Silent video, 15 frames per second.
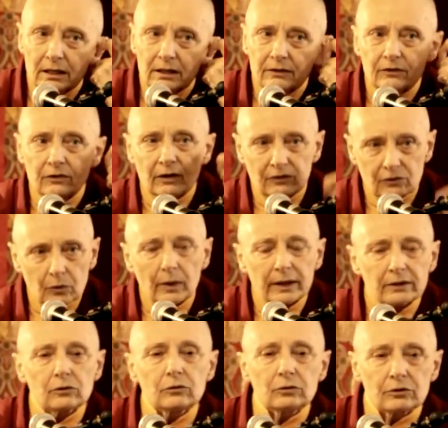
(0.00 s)
it's
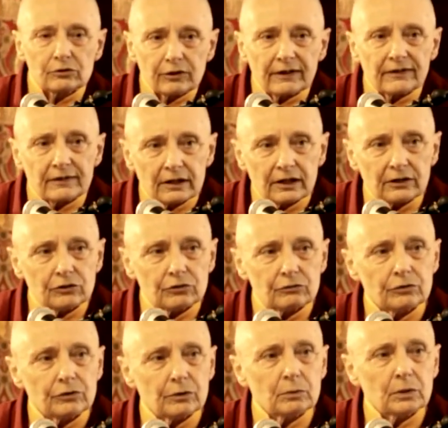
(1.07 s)
quite a good
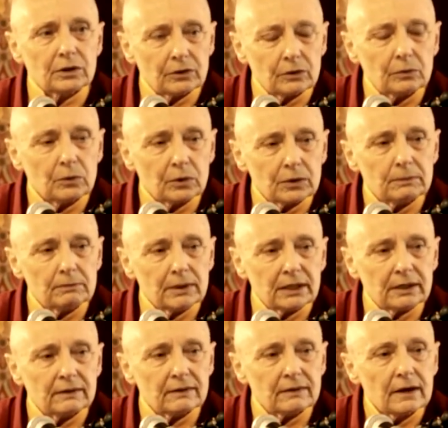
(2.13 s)
translation for what the word
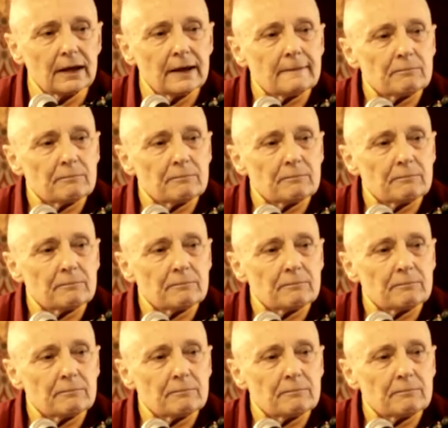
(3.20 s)
means.